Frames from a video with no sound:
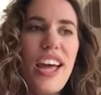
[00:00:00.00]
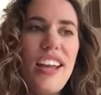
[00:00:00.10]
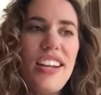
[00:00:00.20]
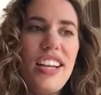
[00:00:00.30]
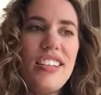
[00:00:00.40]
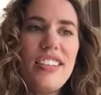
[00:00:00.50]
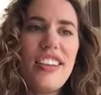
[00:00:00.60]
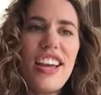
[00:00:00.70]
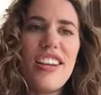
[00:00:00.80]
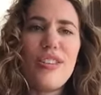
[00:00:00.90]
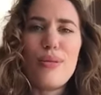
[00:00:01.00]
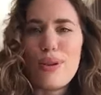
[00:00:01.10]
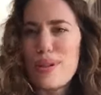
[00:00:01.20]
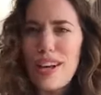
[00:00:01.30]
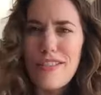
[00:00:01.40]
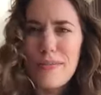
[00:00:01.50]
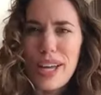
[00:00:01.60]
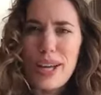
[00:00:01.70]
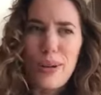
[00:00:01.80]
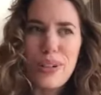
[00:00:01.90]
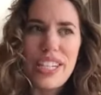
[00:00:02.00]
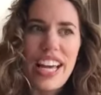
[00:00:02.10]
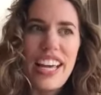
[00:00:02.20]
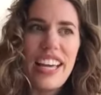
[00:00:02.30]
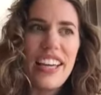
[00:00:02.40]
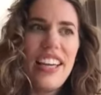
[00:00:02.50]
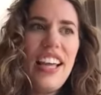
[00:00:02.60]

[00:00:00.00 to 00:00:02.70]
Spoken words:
and it kind of throws off my whole day.